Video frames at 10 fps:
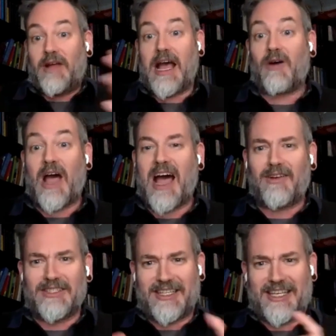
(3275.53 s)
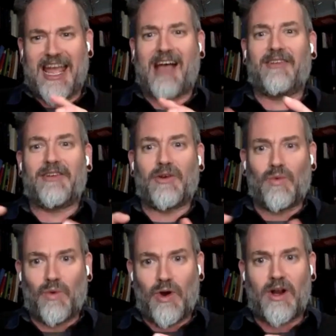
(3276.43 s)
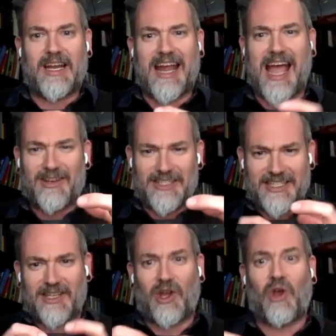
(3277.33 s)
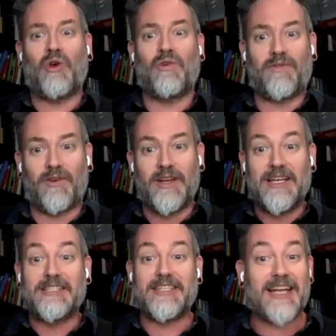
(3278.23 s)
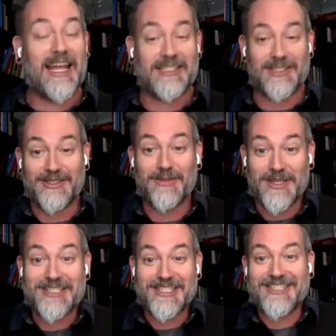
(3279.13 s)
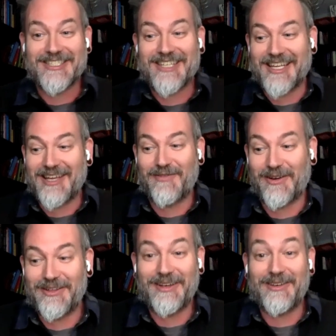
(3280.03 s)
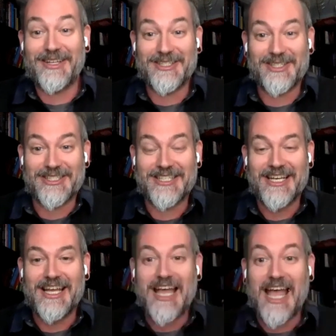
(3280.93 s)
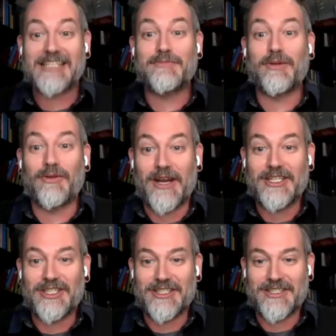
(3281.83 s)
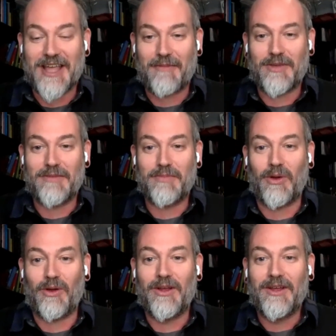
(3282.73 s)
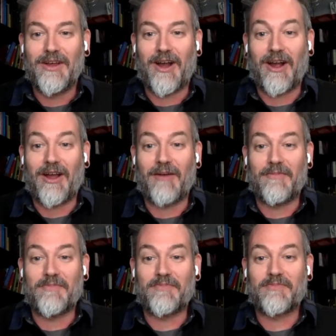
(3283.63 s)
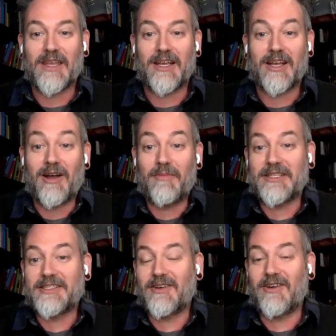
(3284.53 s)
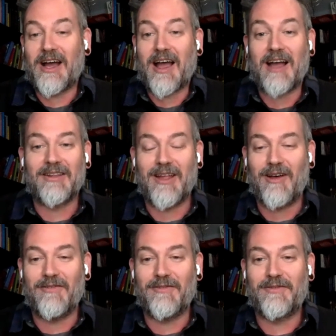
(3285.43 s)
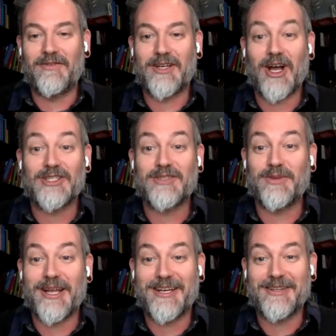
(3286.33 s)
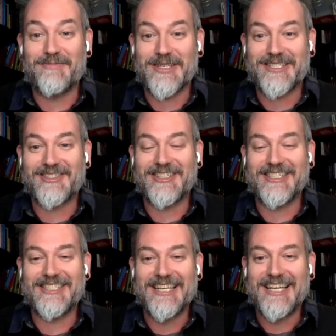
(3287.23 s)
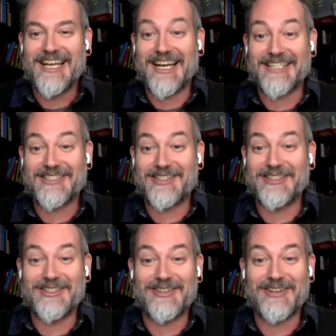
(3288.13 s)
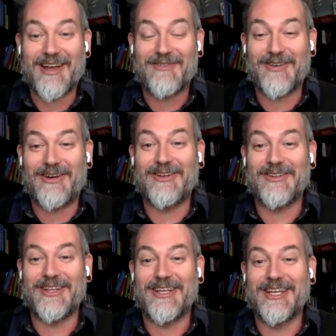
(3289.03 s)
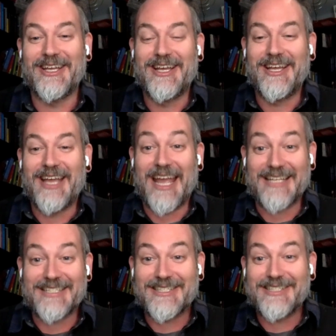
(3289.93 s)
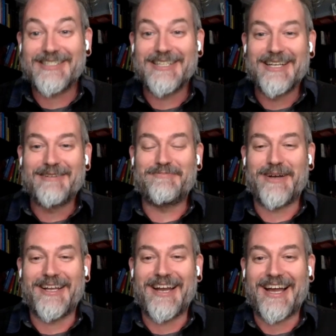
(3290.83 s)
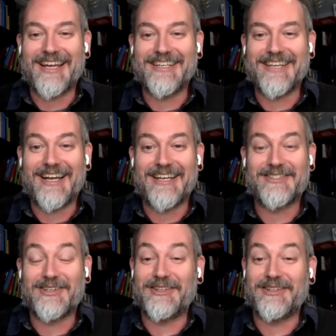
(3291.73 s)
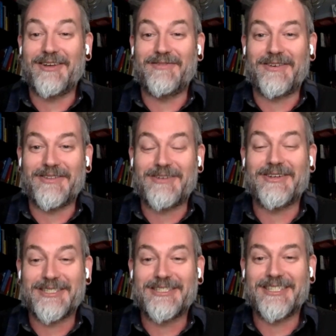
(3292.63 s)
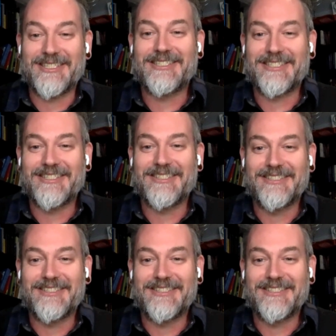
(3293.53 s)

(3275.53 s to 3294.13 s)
how does the calendar work and how does it code for DNA? And so some of the sessions I give are literally just explorations that people come. And so I love contemplating the mysteries, and I certainly don't have all the answers, but I certainly love all the questions.